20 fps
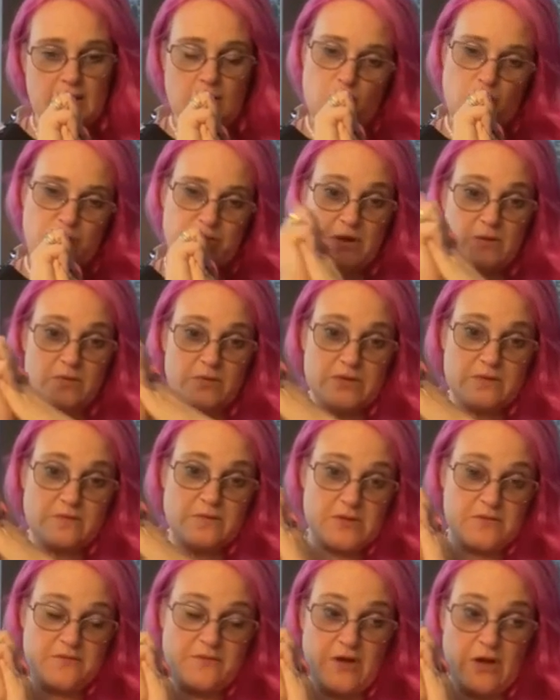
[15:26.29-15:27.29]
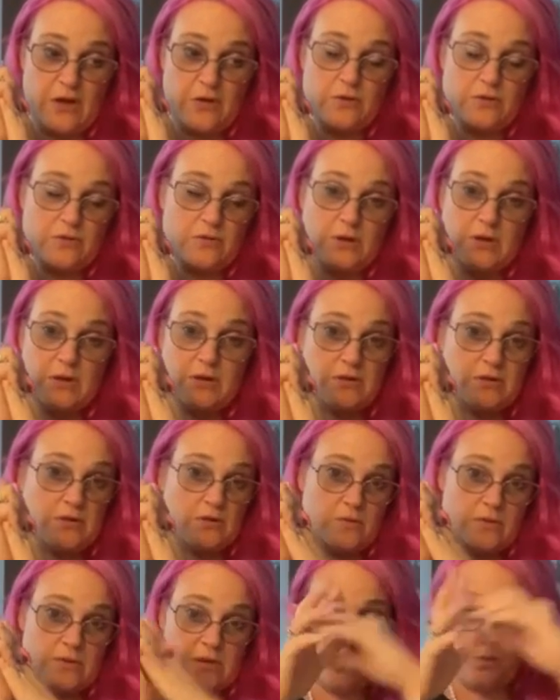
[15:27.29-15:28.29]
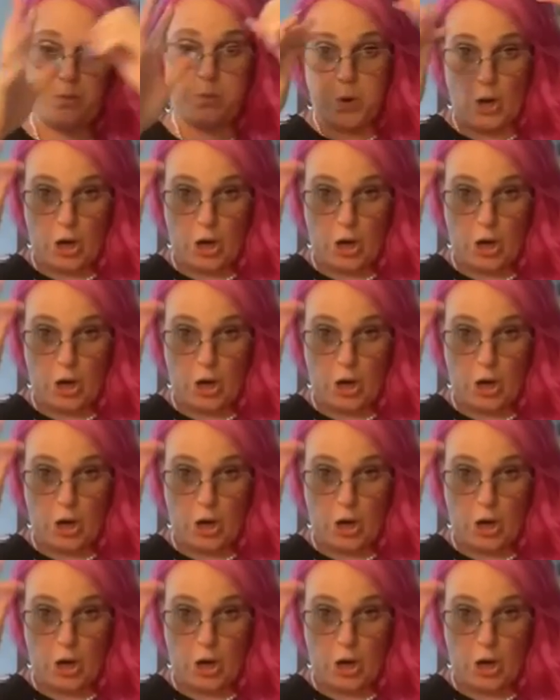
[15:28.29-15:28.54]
I hope that was of some value to me because it was like,